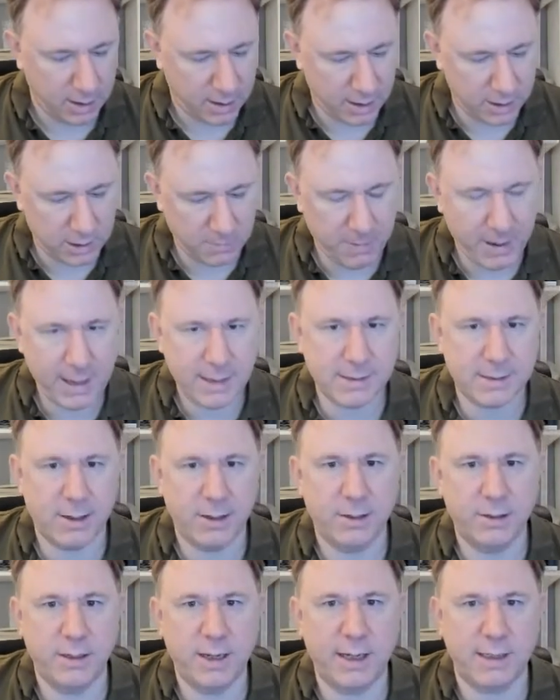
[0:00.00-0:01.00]
If the pegs
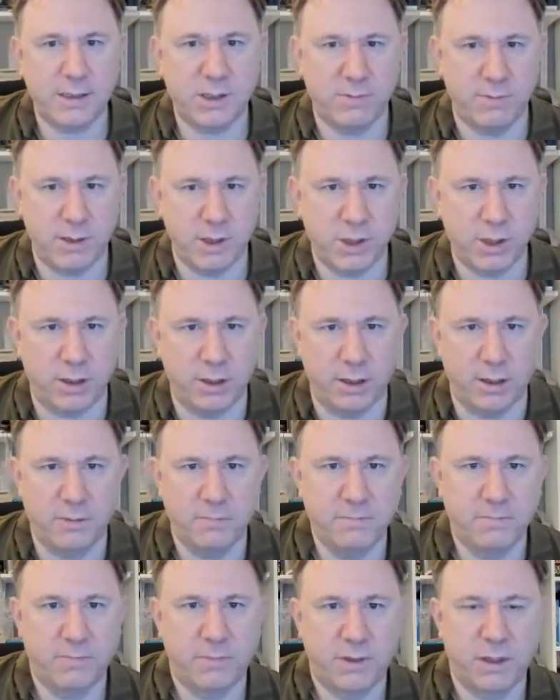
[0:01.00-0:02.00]
aren't next to each other,
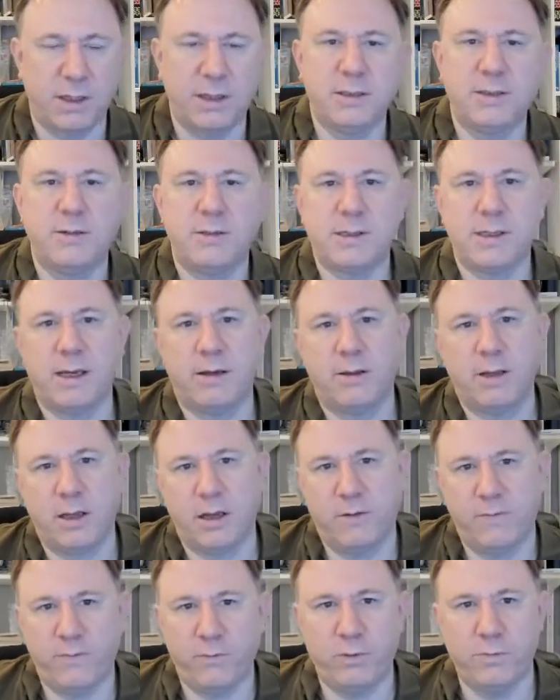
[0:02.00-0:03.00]
then I don't see how they're
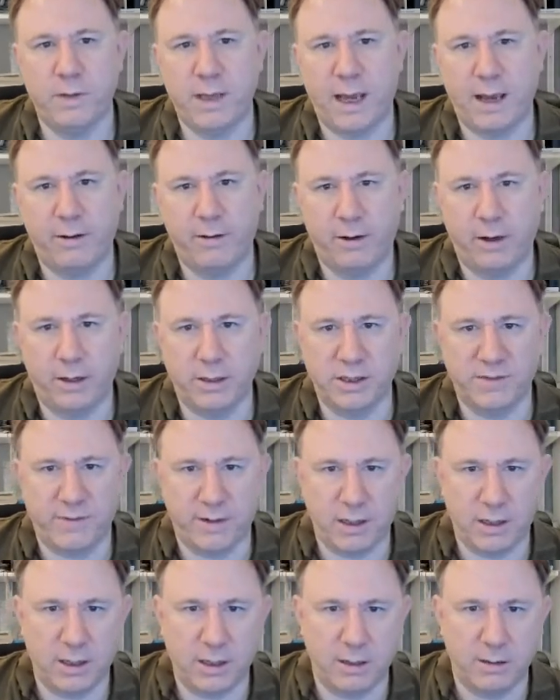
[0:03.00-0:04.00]
going to form the outlines of
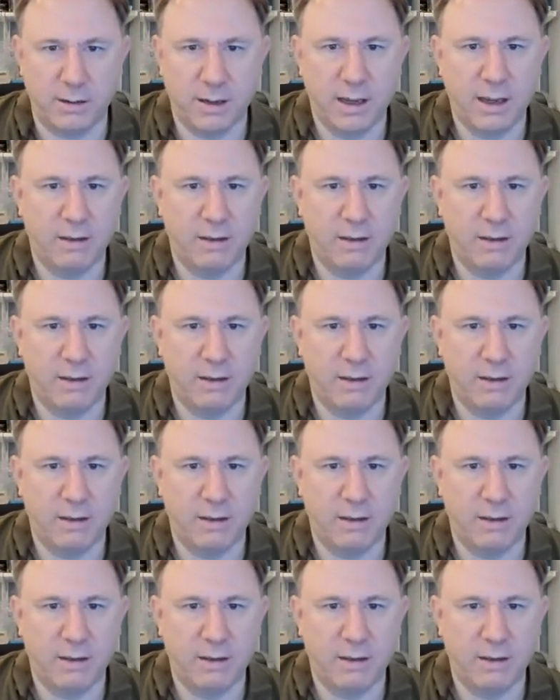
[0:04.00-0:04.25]
anything.